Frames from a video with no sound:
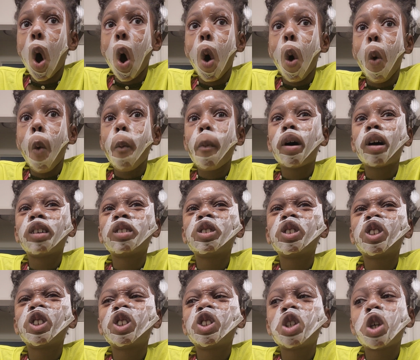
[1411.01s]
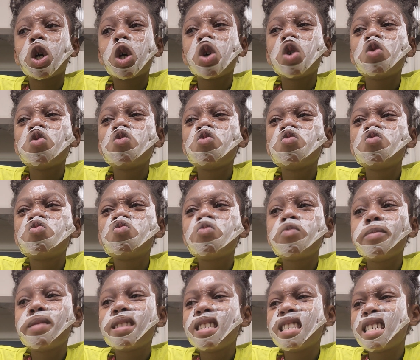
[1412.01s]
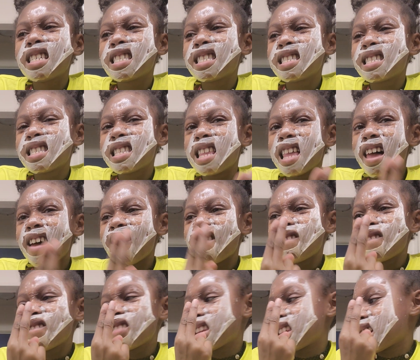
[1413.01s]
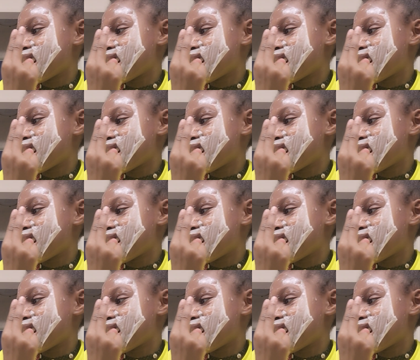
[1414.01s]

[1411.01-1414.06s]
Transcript: almost two minutes left.